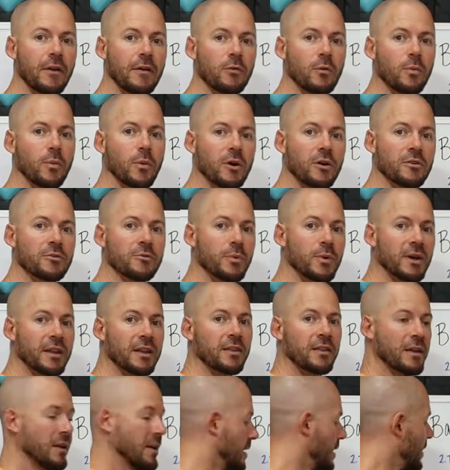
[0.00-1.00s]
ever worked
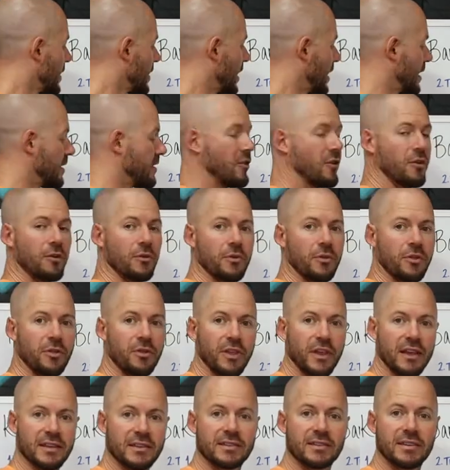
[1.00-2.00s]
with can do
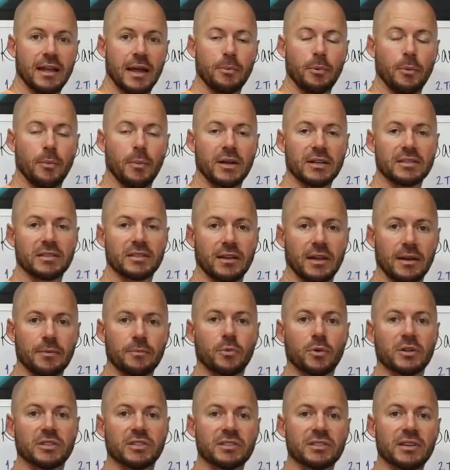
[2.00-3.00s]
this type of muscle
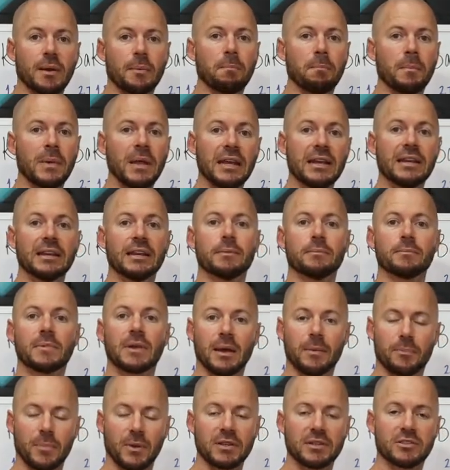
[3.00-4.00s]
up, which is a medium
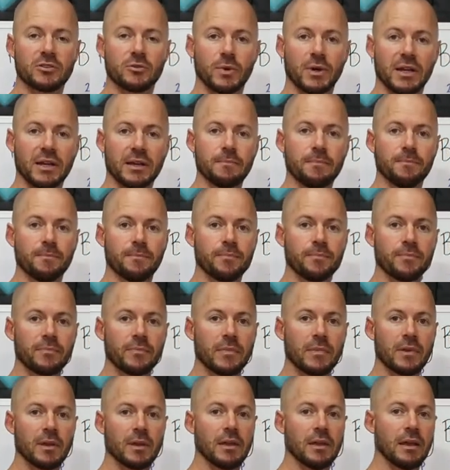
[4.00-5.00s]
kipping swing.
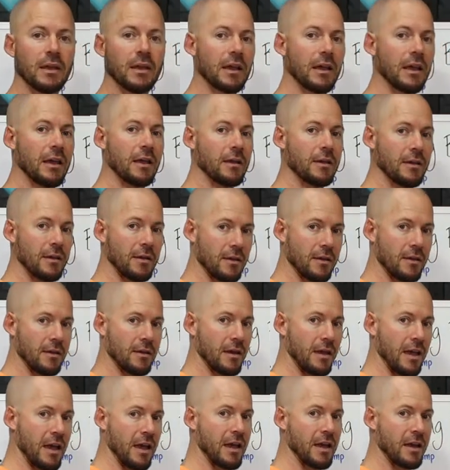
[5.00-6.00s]

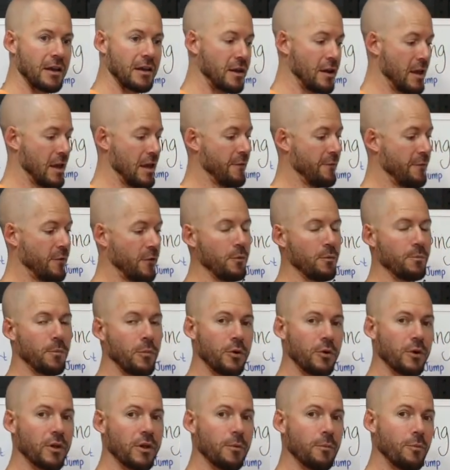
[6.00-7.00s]
And if you
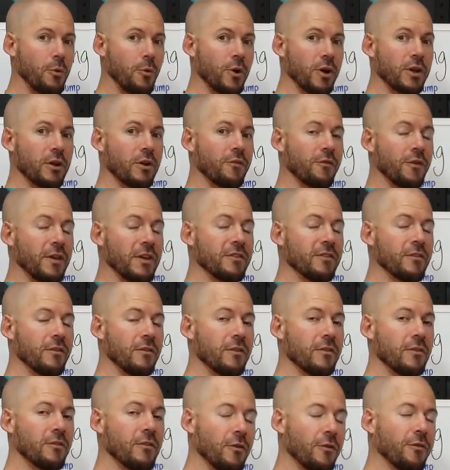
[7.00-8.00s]
point your feet
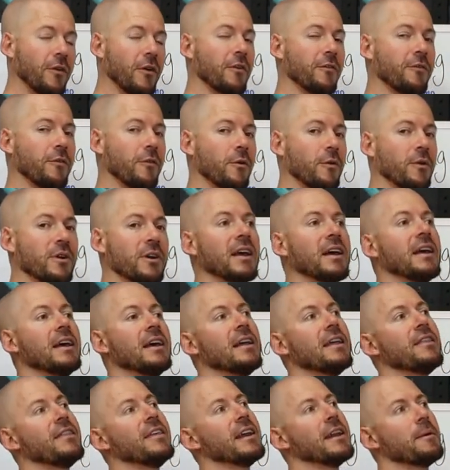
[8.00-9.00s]
too far forward,
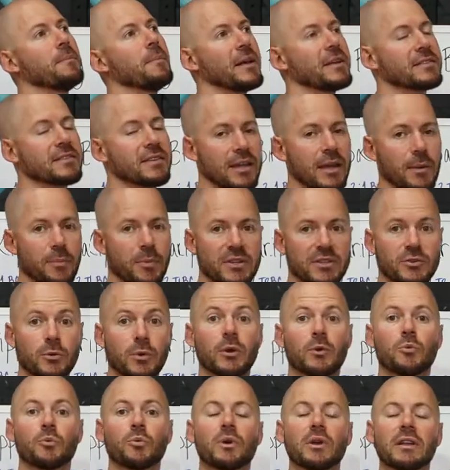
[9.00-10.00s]
then it makes the kipping
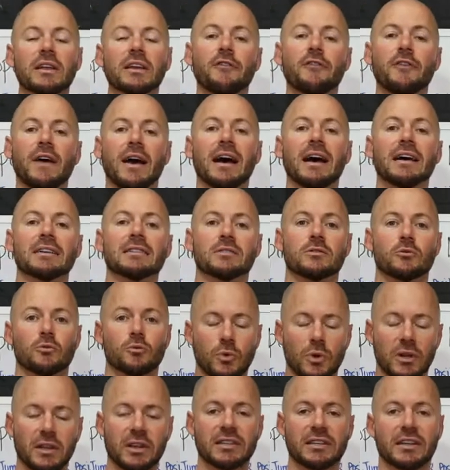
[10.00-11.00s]
swing really fast,
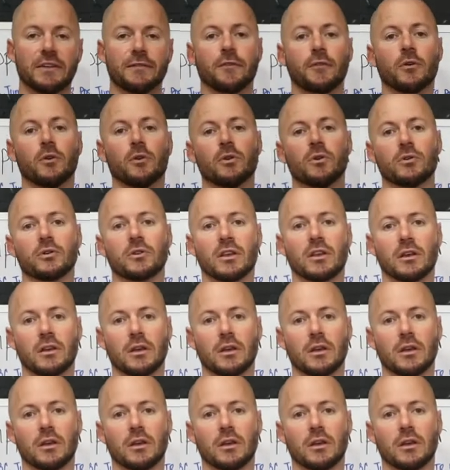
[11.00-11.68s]
really difficult,